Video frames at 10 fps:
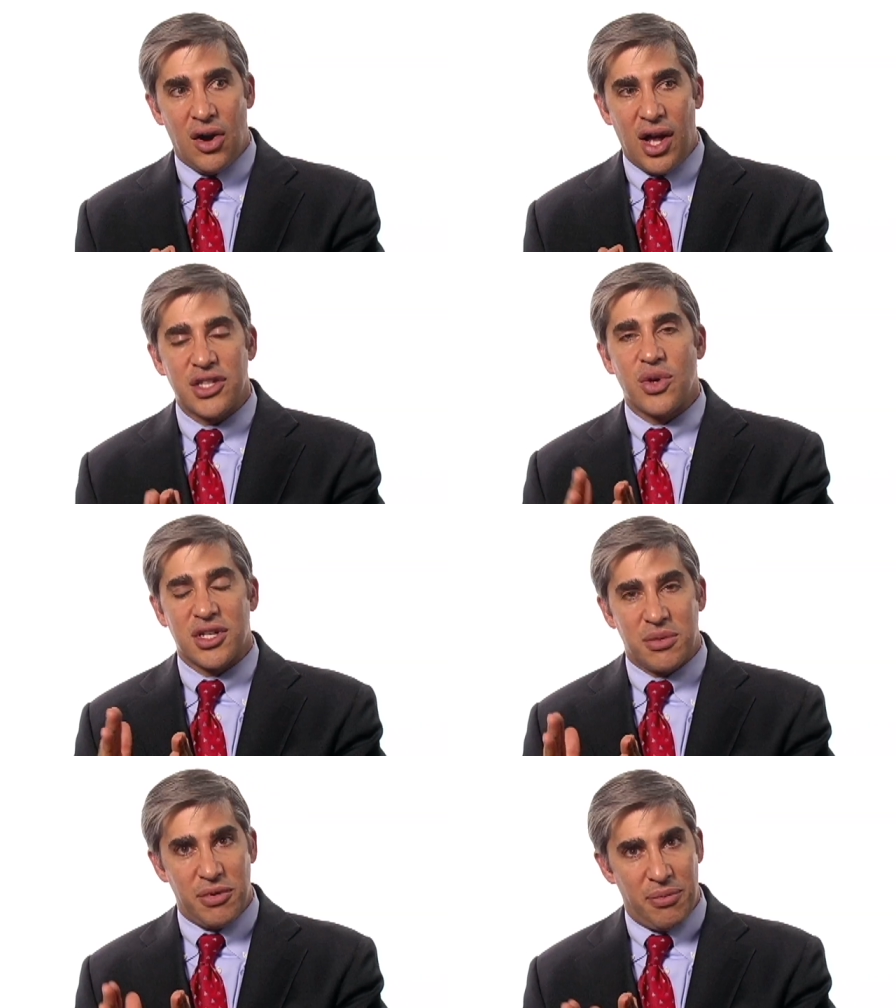also
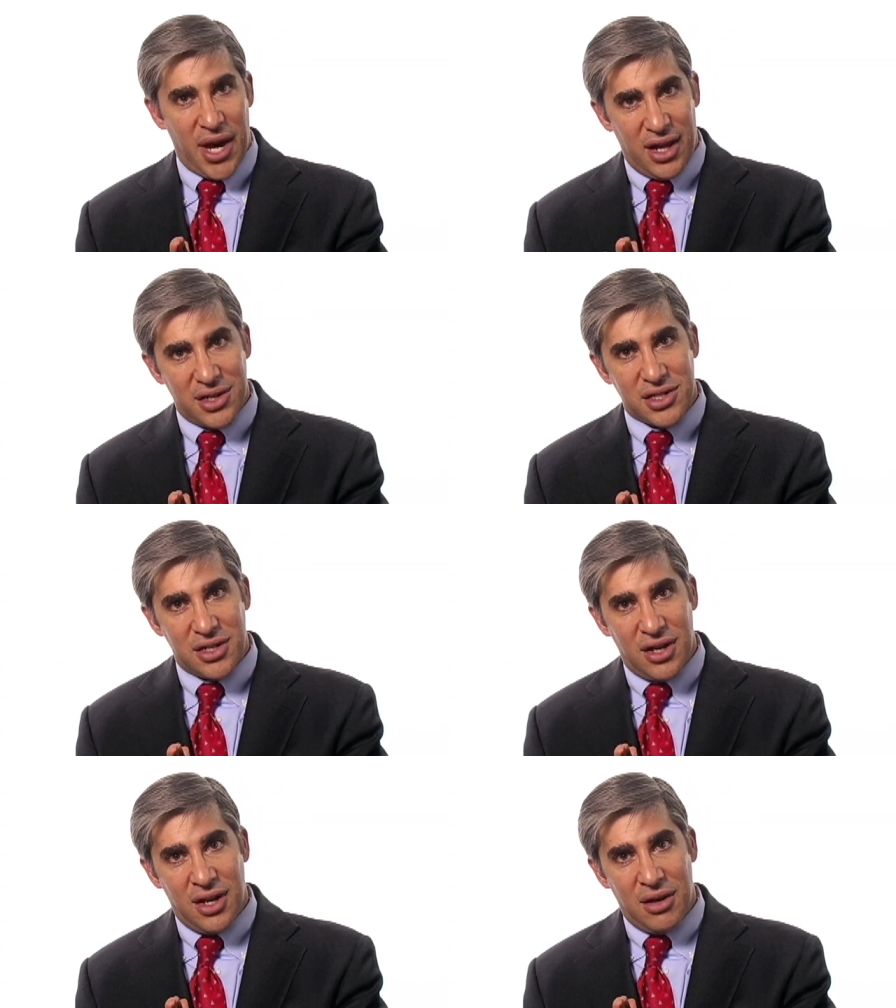has to be
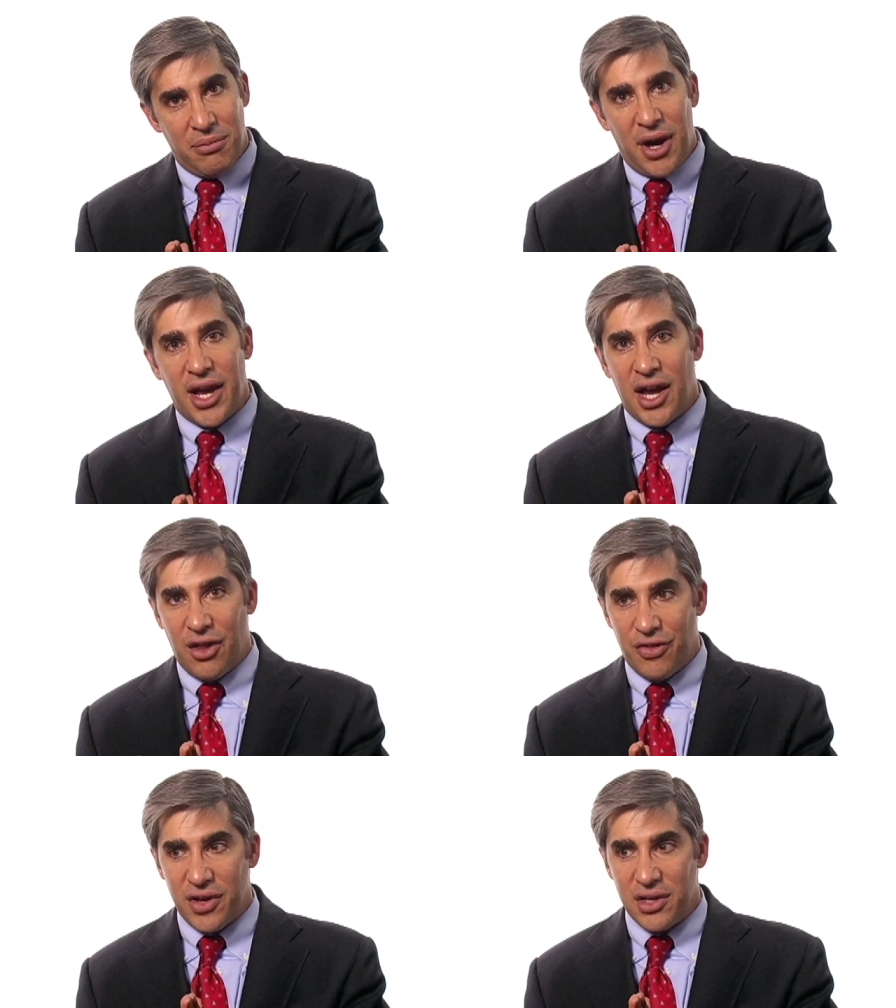balanced by a
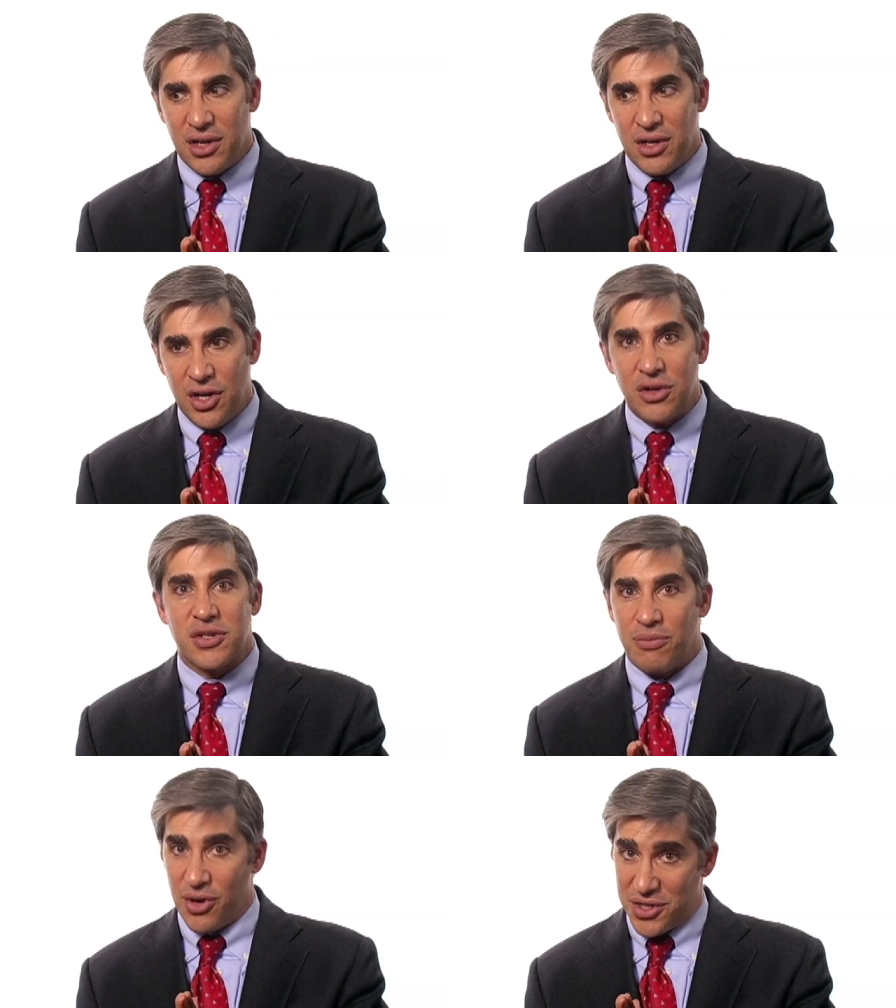healthy
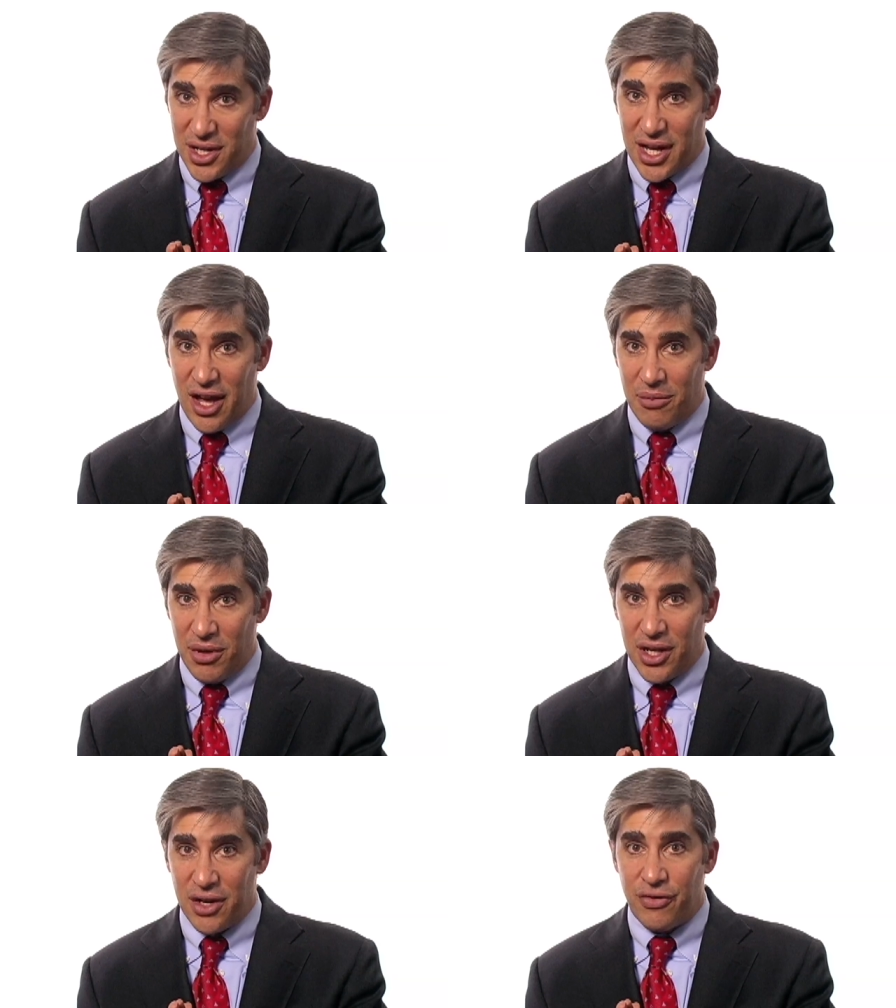dose of personal
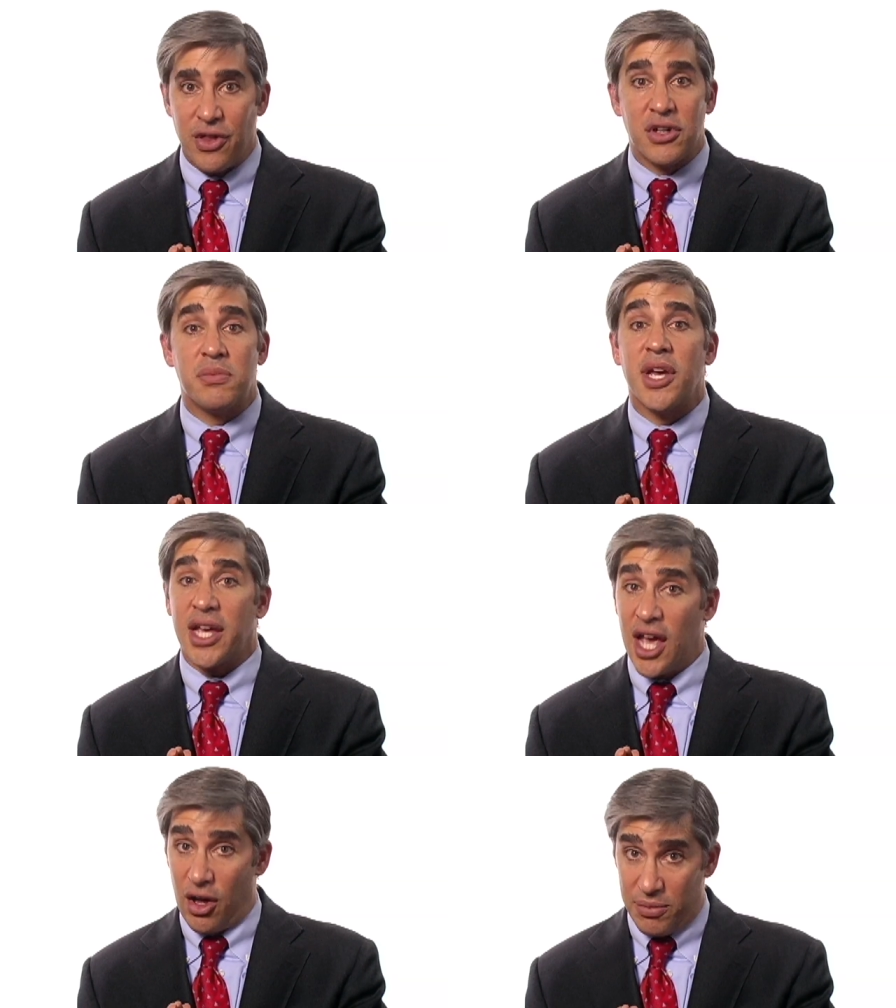accountability for those
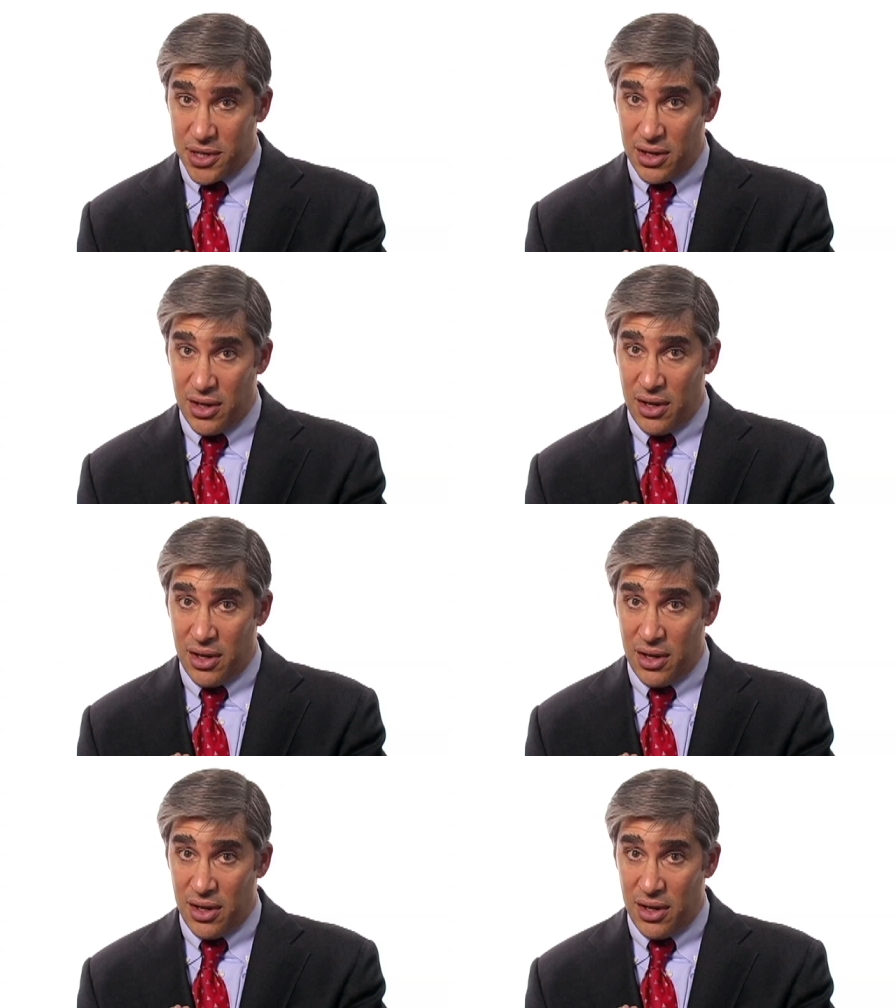being helped.